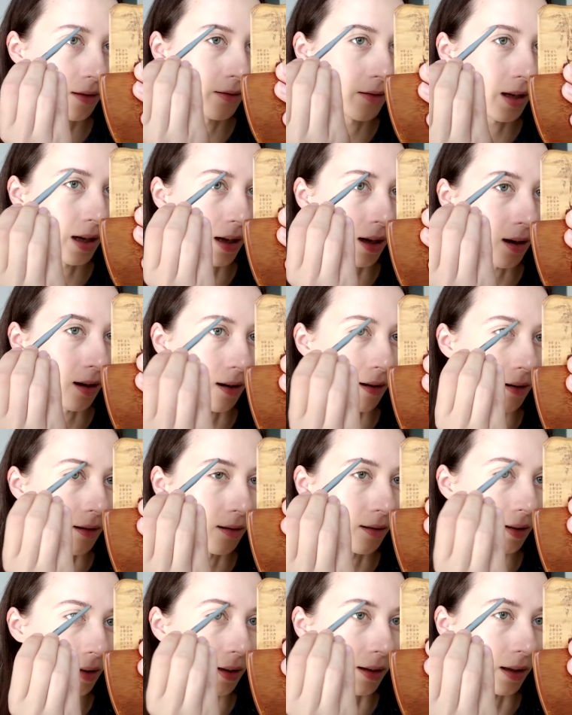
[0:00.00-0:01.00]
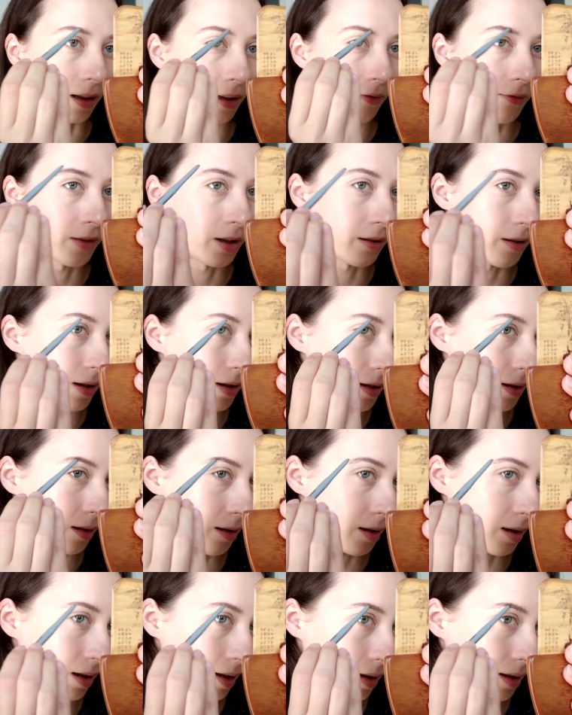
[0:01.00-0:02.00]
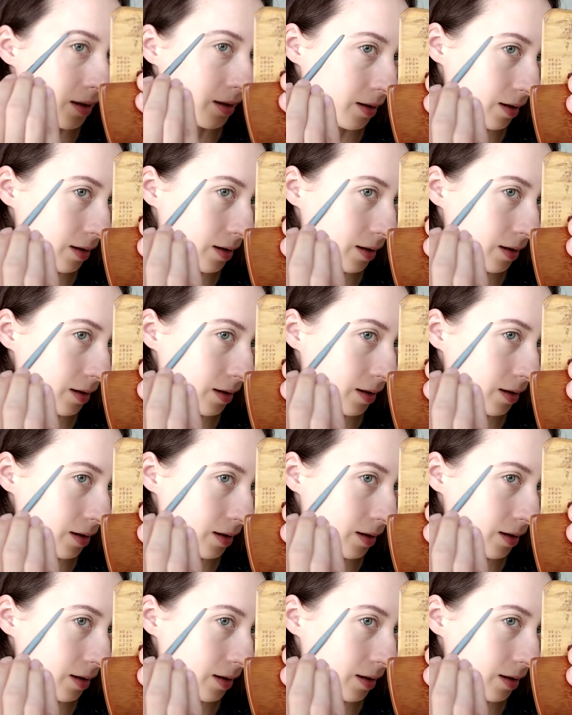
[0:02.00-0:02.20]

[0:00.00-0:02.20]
They are like very dark